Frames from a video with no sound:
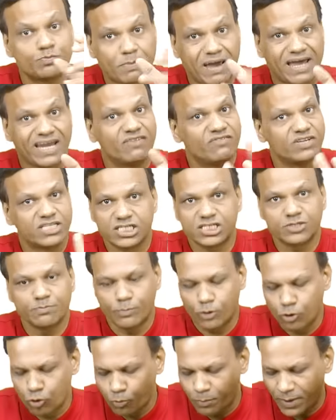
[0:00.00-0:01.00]
pen, which is
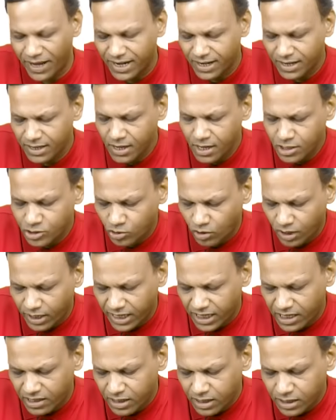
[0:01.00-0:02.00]
blue pen. So
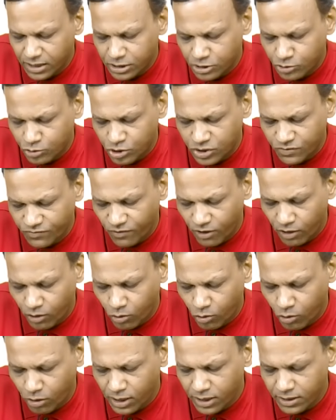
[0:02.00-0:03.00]
again, used for
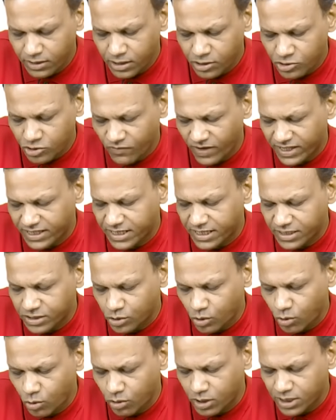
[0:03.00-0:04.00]
good. So when there is
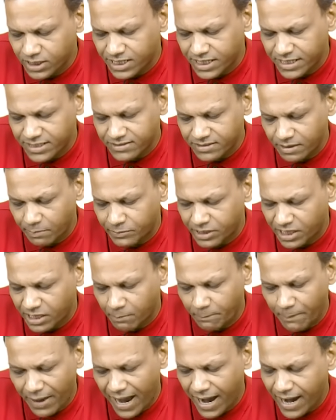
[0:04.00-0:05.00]
good, there is something
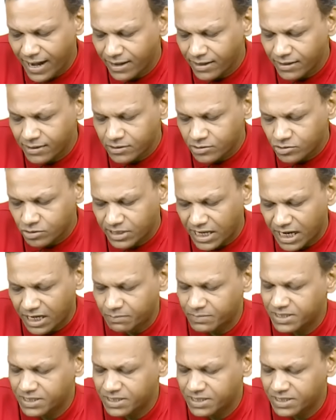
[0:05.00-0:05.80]
bad. So that